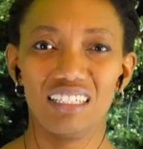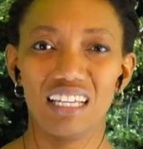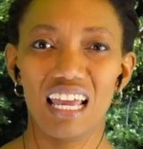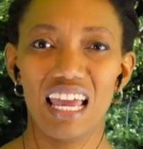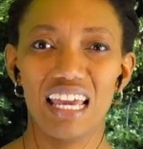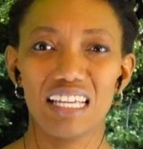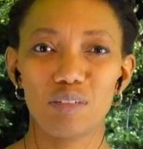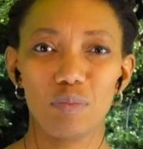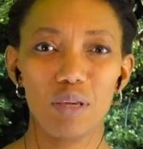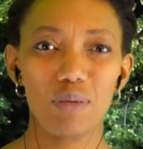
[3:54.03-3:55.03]
And
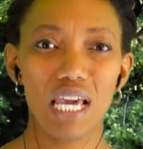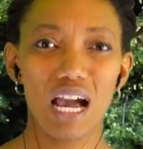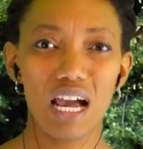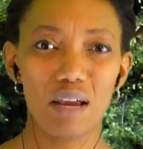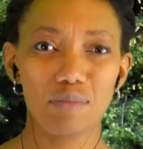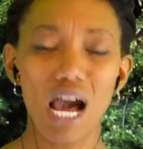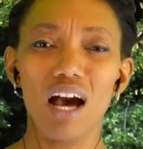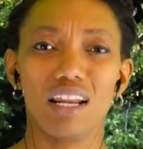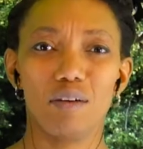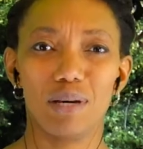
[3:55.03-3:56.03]
maybe I'm not
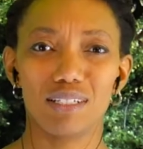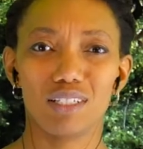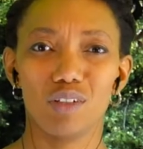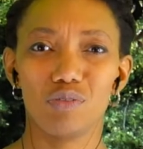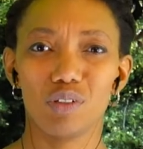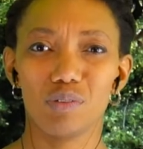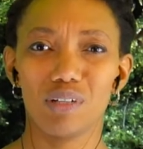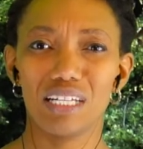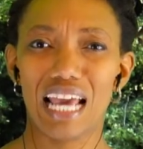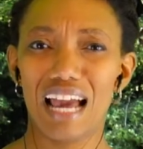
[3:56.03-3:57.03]
about to go for a
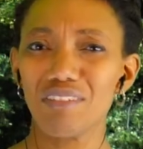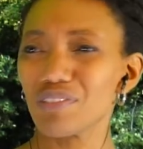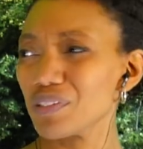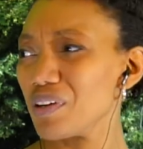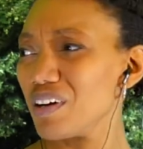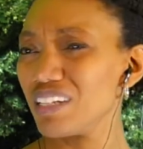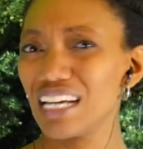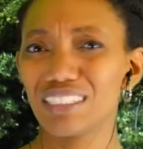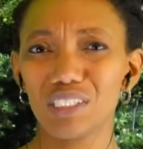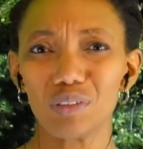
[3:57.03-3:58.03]
run after all. I
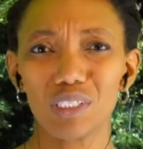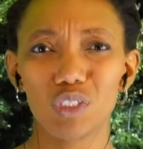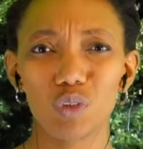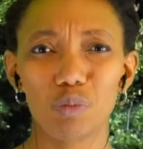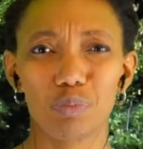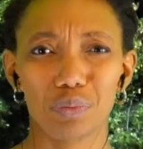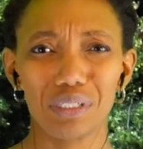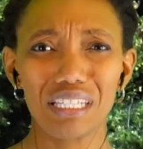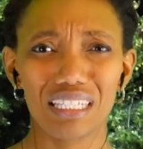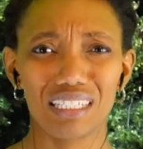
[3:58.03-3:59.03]
do enjoy
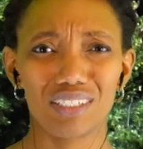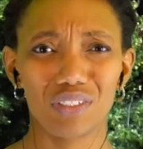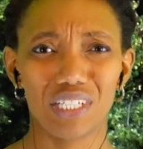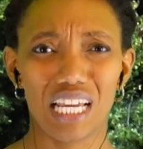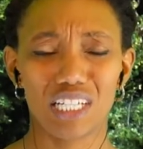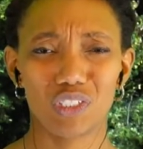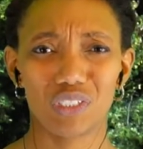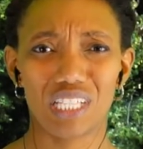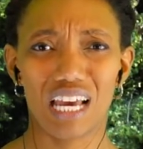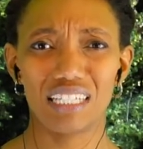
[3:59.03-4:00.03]
breathing during
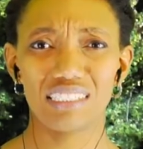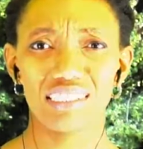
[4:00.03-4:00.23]
exercise.